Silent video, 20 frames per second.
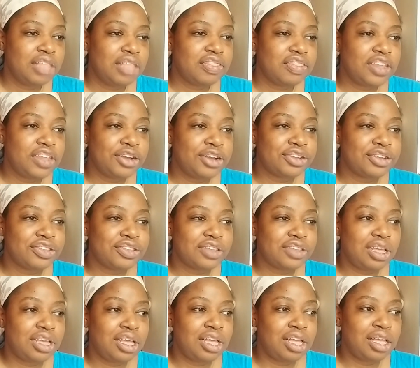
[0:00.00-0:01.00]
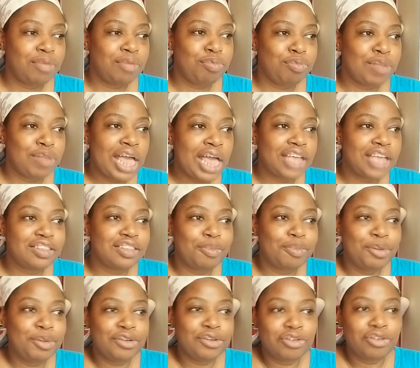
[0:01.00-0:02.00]
there's a black
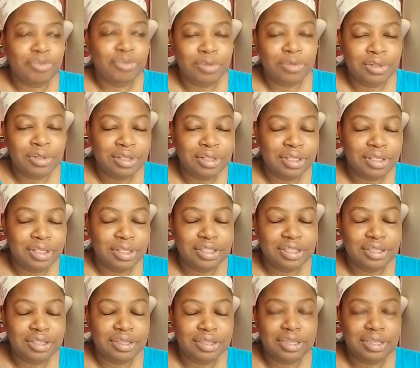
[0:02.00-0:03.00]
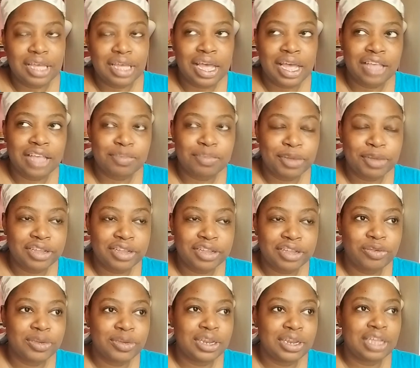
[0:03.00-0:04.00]
spiritual aspect
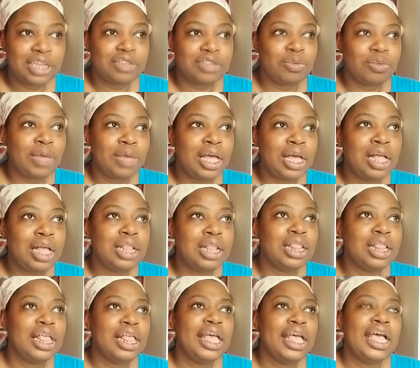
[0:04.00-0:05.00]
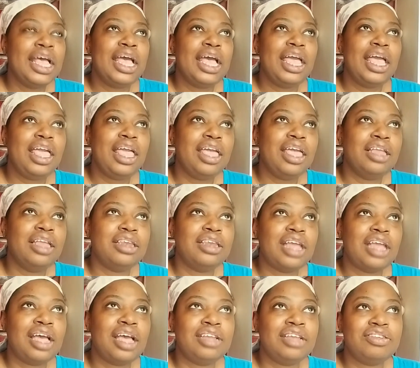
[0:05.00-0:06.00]
to it as well. And
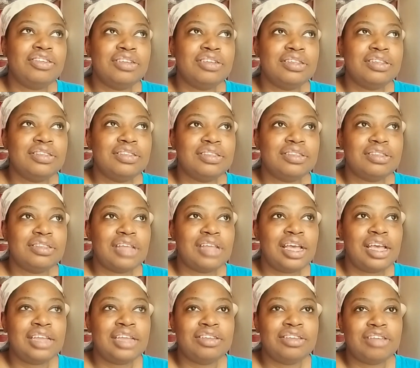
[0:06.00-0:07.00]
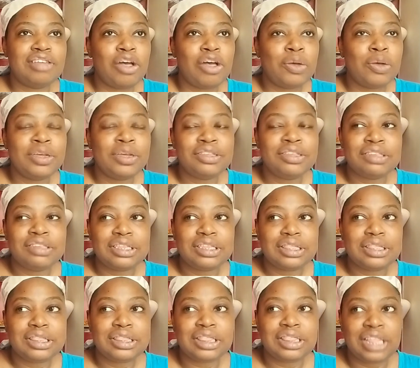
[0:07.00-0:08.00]
I always
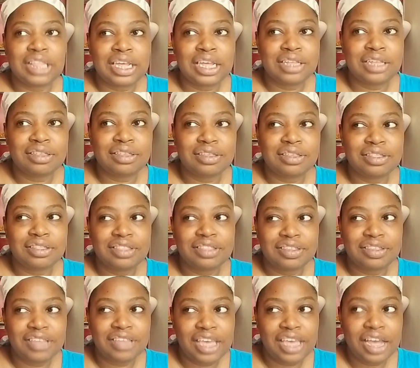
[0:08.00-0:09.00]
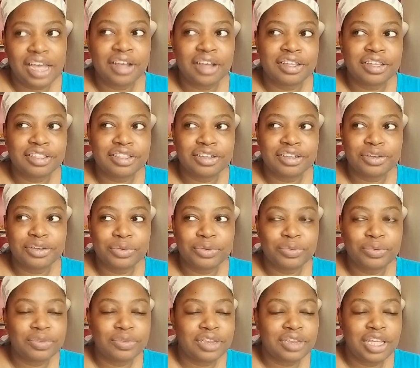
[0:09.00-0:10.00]
liked this character
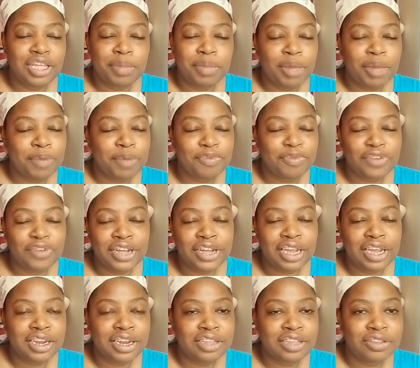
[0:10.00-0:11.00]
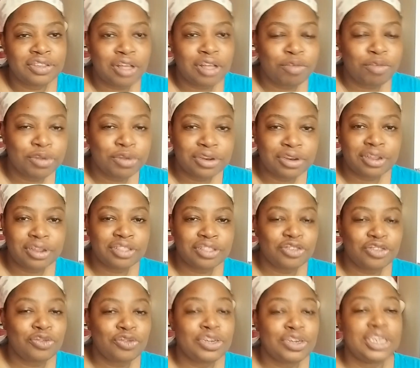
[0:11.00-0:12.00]
whose name I'm forgetting, so I'll put it on the
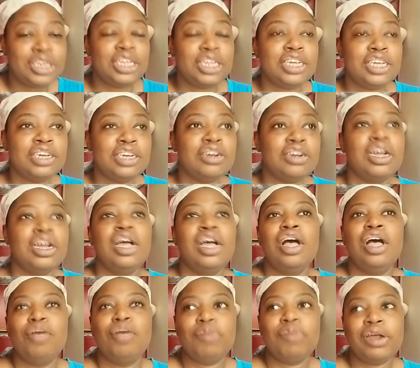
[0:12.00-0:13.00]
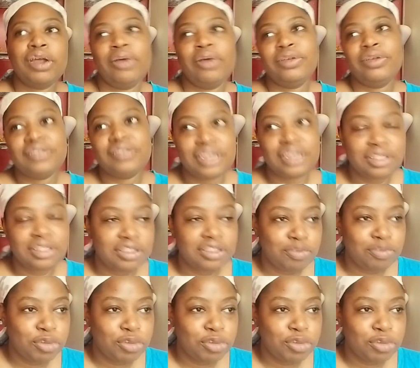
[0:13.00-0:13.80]
screen here. But I always liked this